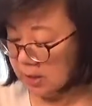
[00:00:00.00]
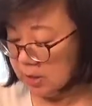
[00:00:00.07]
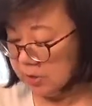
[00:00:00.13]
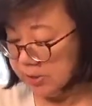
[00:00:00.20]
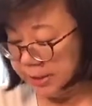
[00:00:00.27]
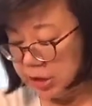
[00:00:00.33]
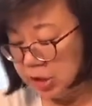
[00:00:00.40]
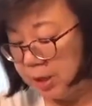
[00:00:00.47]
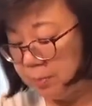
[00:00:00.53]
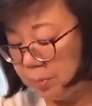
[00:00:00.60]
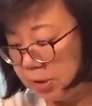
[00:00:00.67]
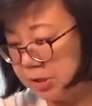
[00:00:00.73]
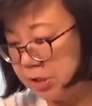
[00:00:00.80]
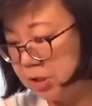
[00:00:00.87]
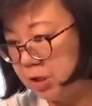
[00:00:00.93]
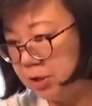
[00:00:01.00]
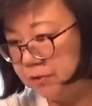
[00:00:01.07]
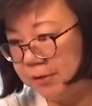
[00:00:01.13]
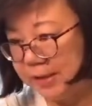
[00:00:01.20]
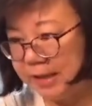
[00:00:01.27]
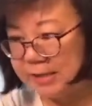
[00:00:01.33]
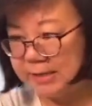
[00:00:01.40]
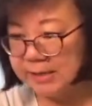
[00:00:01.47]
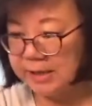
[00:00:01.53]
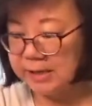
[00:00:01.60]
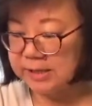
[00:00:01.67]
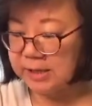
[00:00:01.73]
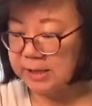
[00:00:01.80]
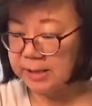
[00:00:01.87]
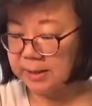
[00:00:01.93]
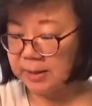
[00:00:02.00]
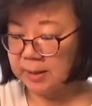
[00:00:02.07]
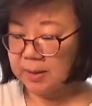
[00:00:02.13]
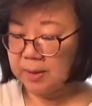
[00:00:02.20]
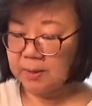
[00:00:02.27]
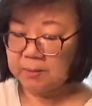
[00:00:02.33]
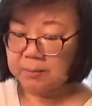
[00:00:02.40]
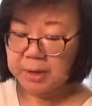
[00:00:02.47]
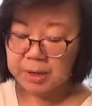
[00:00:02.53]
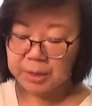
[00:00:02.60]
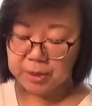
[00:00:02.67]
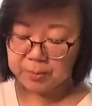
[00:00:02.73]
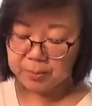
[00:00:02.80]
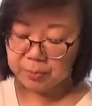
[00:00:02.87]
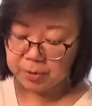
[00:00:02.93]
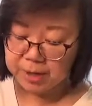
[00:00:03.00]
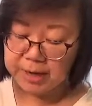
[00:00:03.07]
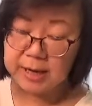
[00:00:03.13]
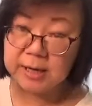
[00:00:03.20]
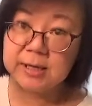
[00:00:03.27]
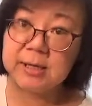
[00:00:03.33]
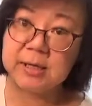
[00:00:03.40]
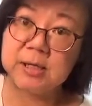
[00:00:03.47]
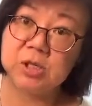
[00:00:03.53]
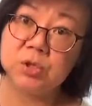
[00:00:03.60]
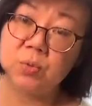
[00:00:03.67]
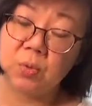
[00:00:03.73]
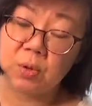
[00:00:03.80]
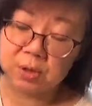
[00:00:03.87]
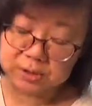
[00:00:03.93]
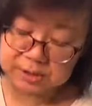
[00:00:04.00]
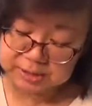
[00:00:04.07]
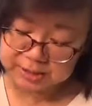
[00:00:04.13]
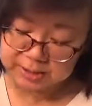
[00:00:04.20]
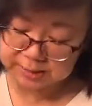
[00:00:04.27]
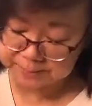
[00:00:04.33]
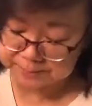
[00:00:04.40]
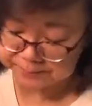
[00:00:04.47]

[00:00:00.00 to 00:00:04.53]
So actually I bought it off Lazada, but the brand is Walter.